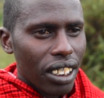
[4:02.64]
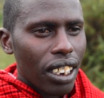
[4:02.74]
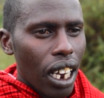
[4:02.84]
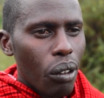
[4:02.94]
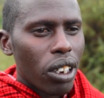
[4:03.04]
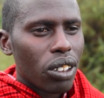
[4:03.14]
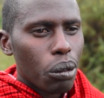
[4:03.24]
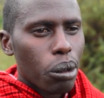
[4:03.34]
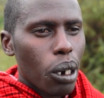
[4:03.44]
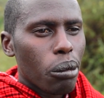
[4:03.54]
yeah, I went
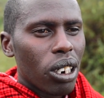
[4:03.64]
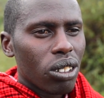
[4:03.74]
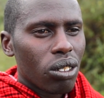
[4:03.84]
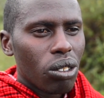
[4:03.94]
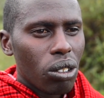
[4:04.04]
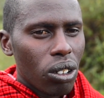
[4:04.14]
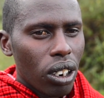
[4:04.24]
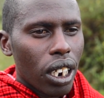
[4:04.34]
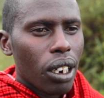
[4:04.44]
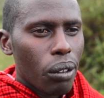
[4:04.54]
to primary school
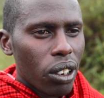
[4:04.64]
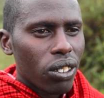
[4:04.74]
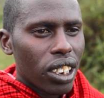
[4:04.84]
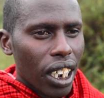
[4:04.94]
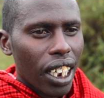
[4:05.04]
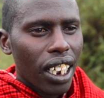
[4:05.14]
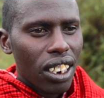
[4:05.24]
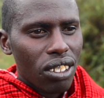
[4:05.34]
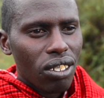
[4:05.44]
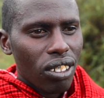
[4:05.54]
and I went to
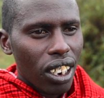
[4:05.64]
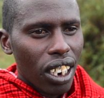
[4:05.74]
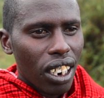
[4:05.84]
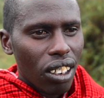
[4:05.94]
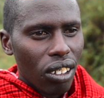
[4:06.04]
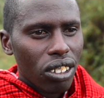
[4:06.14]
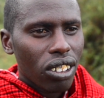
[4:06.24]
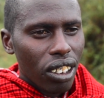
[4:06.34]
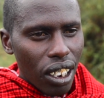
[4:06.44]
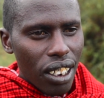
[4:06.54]
secondary school and
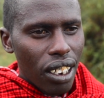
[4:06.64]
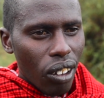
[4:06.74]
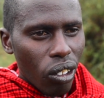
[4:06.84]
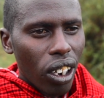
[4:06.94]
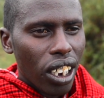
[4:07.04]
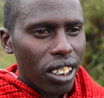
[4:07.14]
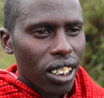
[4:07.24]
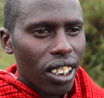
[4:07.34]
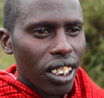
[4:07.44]
also a college.